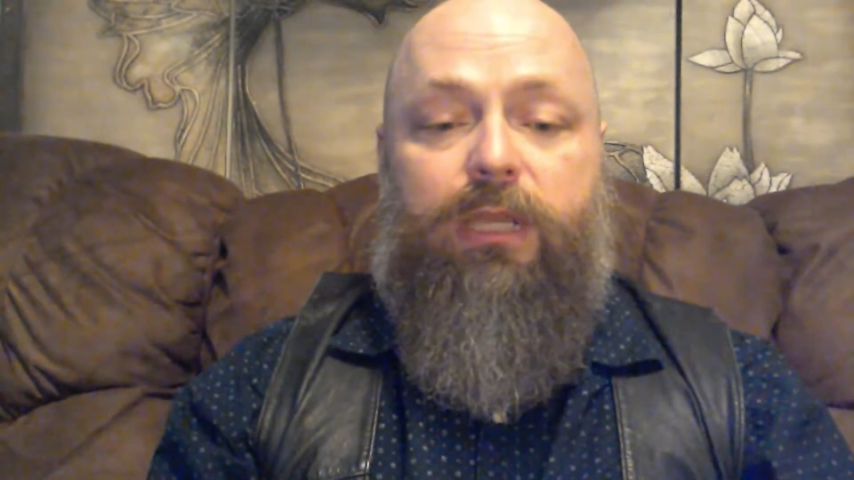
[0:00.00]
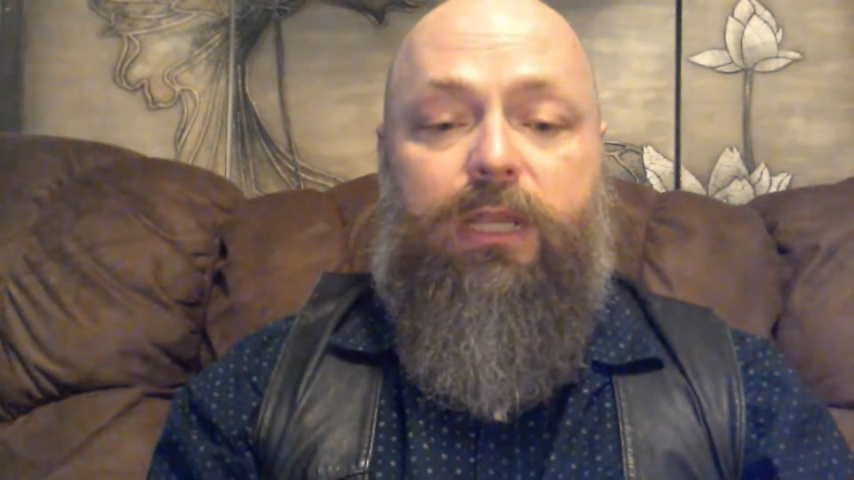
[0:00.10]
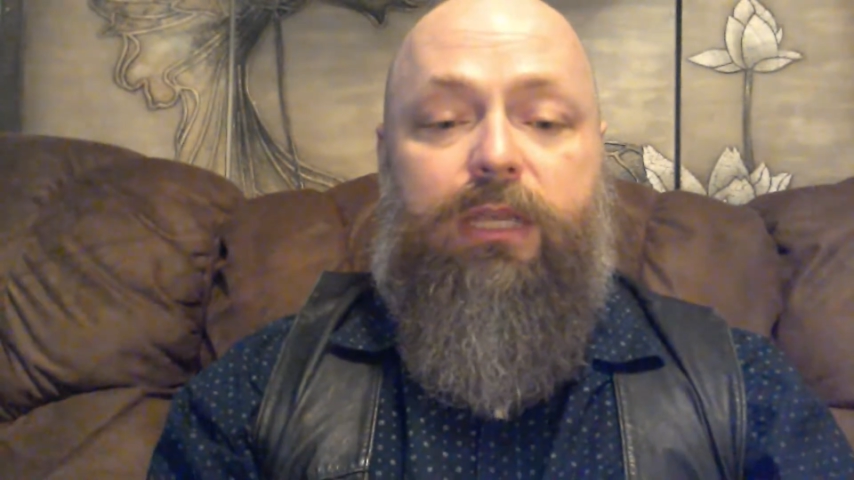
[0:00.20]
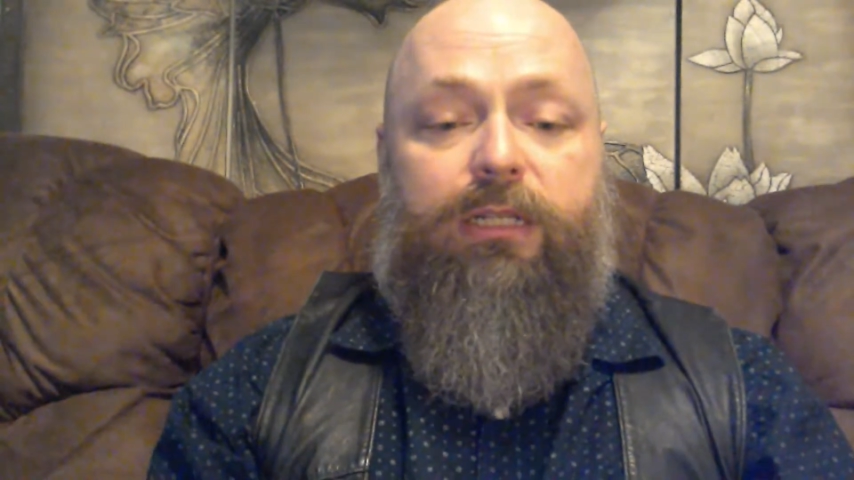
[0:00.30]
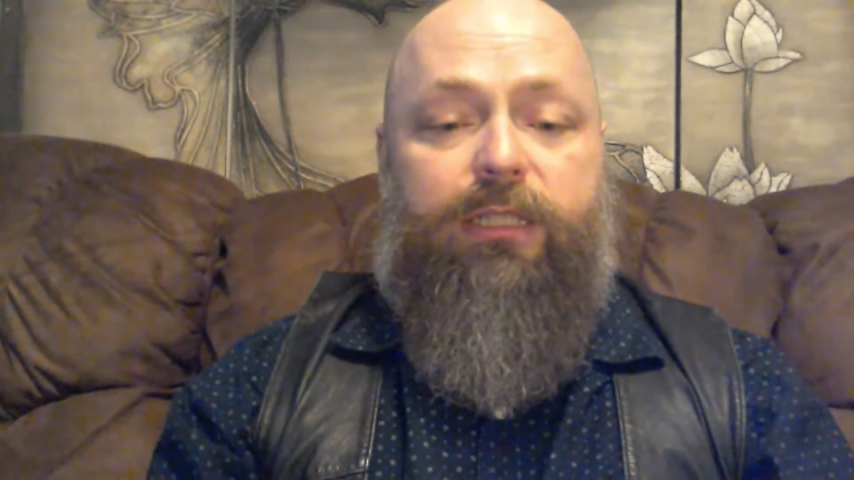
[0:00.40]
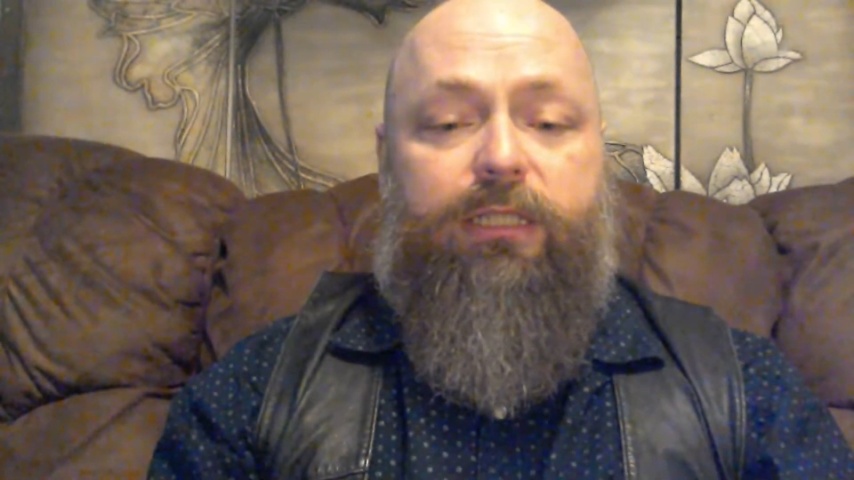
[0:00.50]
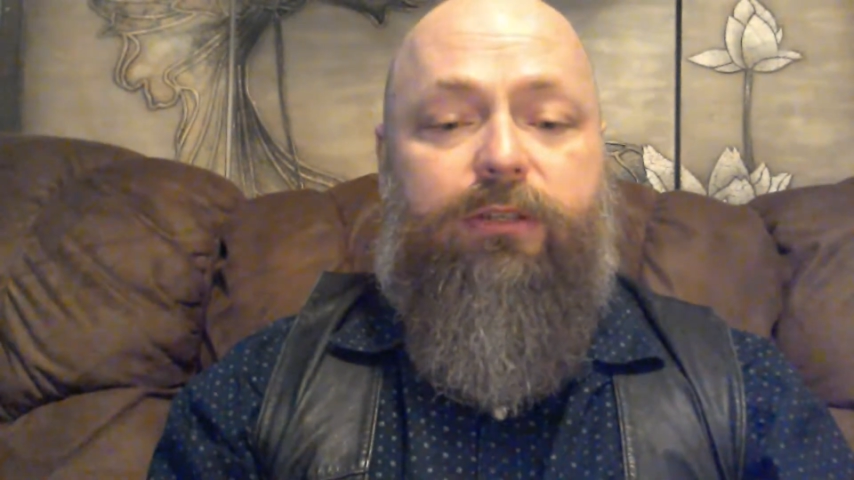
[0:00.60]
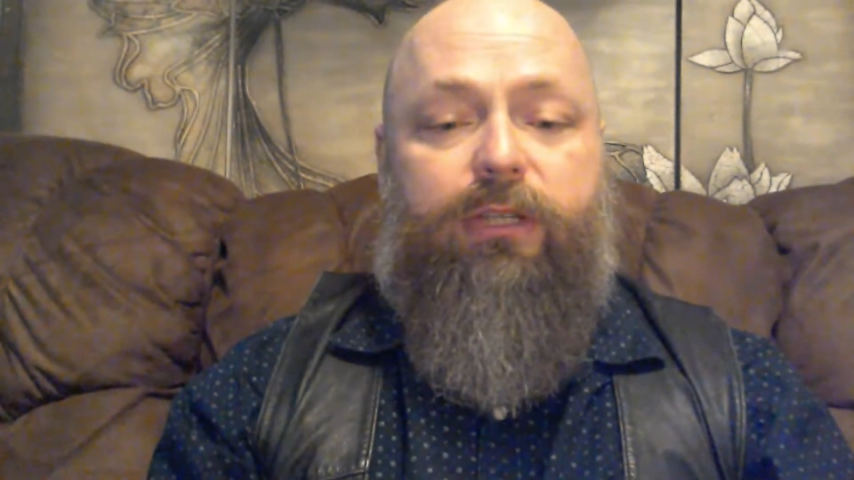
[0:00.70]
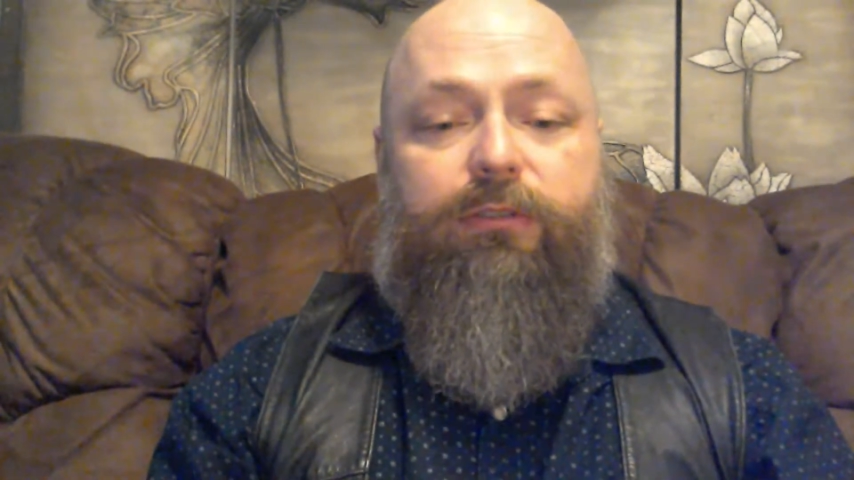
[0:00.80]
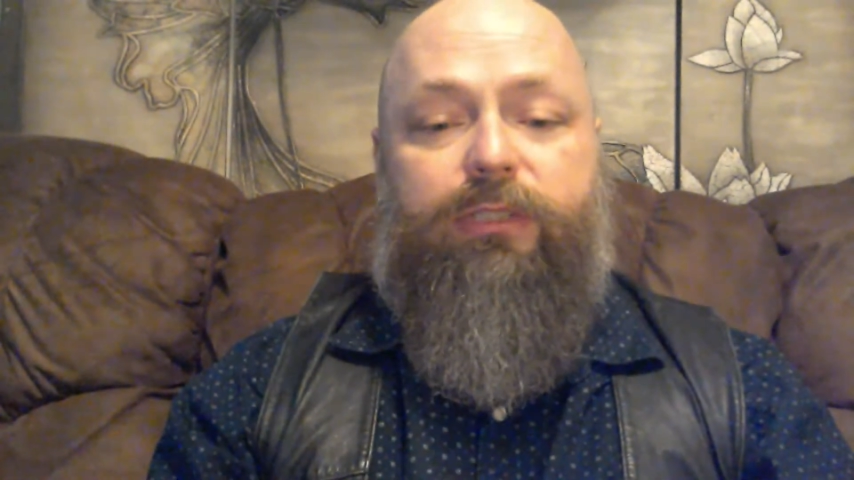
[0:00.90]
And unless you're
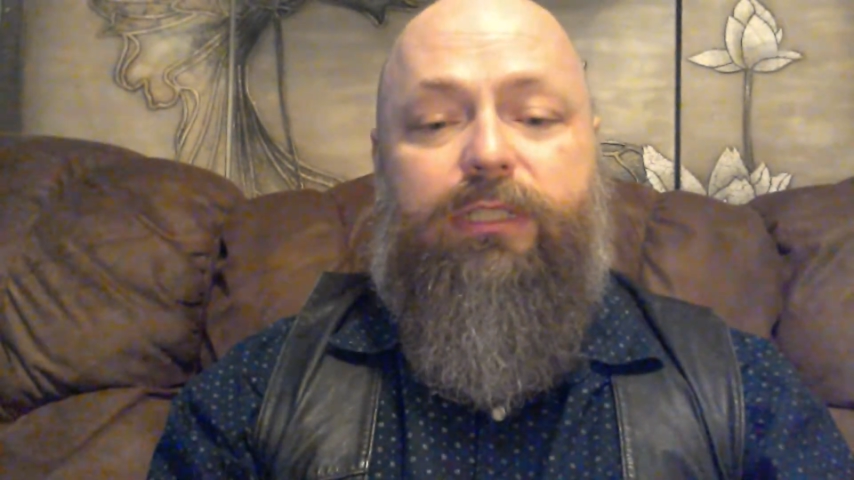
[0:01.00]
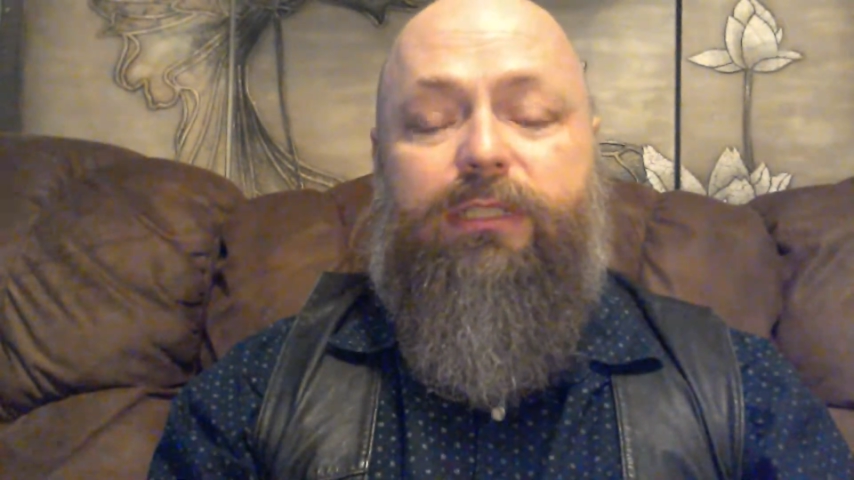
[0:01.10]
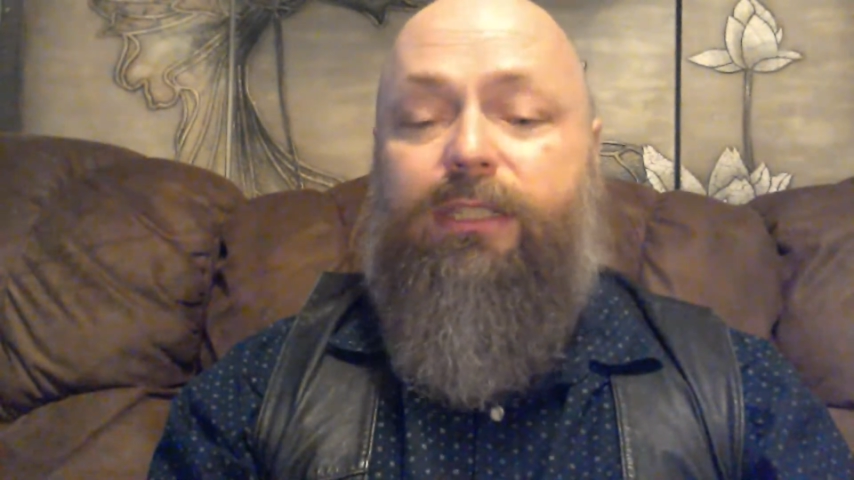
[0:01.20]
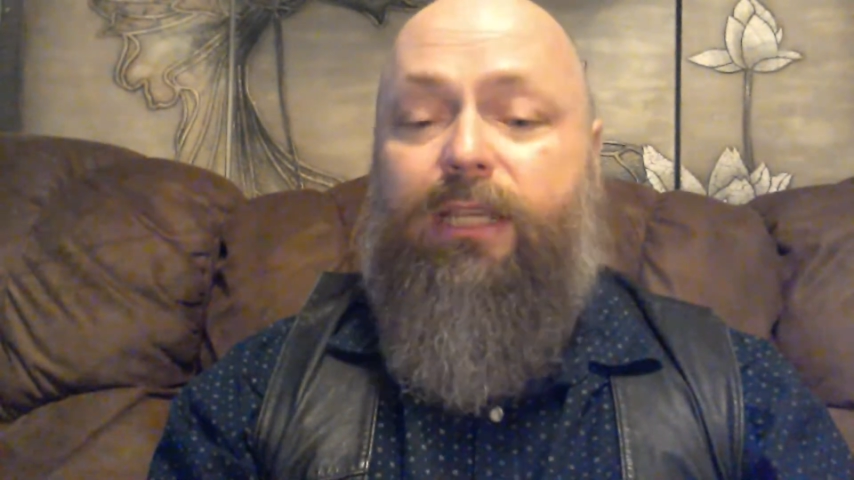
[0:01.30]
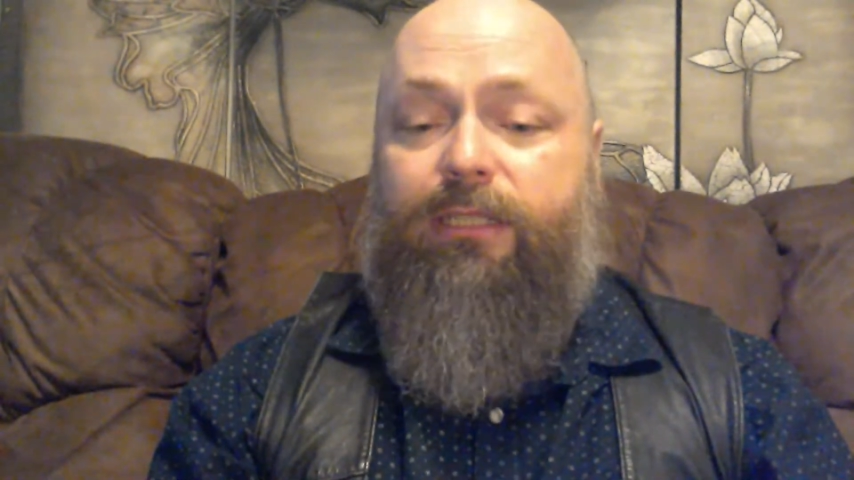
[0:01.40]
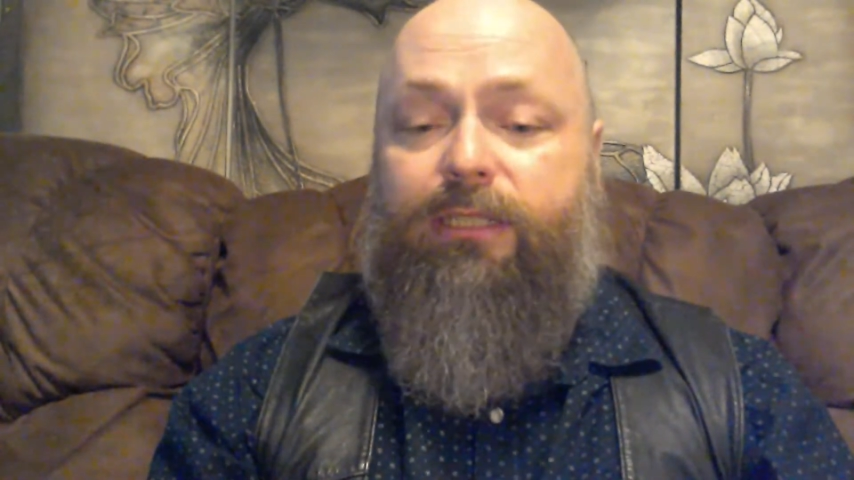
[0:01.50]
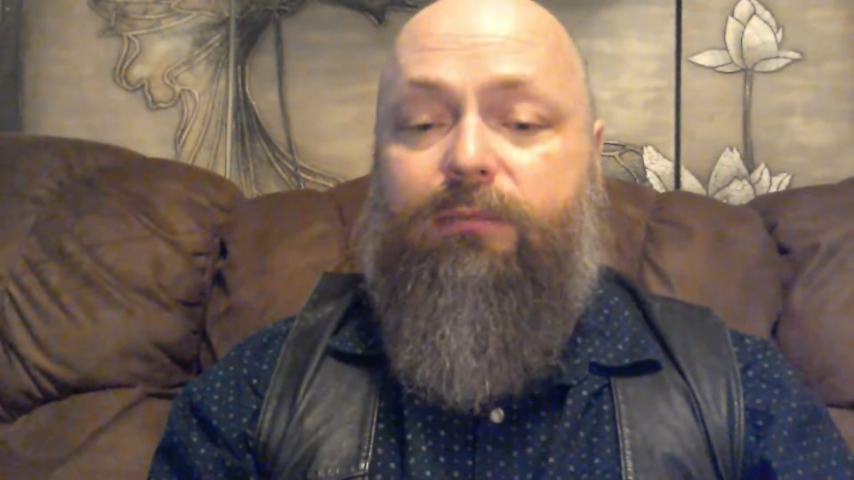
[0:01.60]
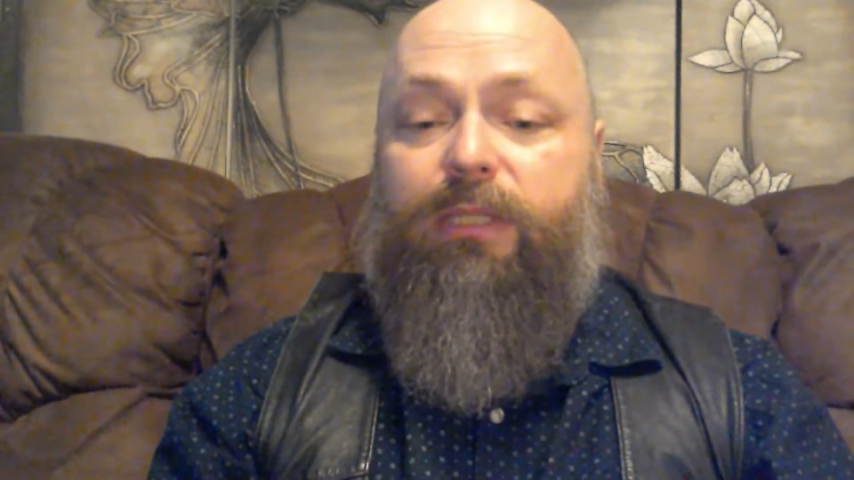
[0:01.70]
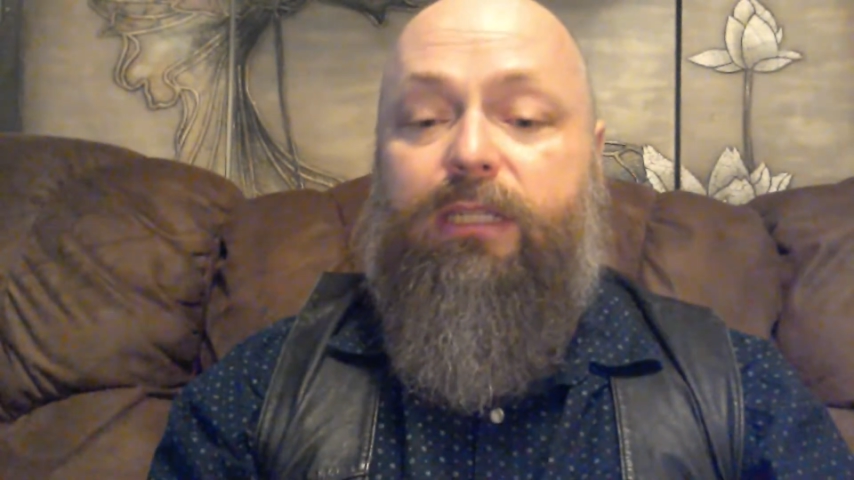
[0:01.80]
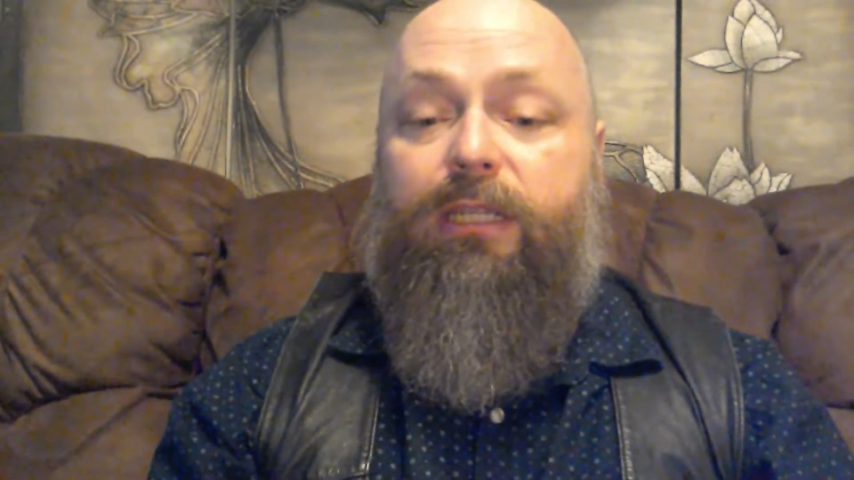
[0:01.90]
interested in testing
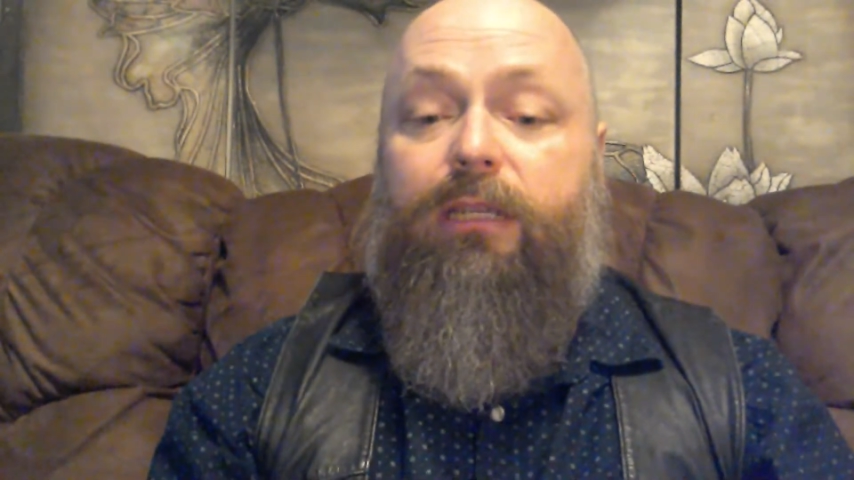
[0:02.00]
me,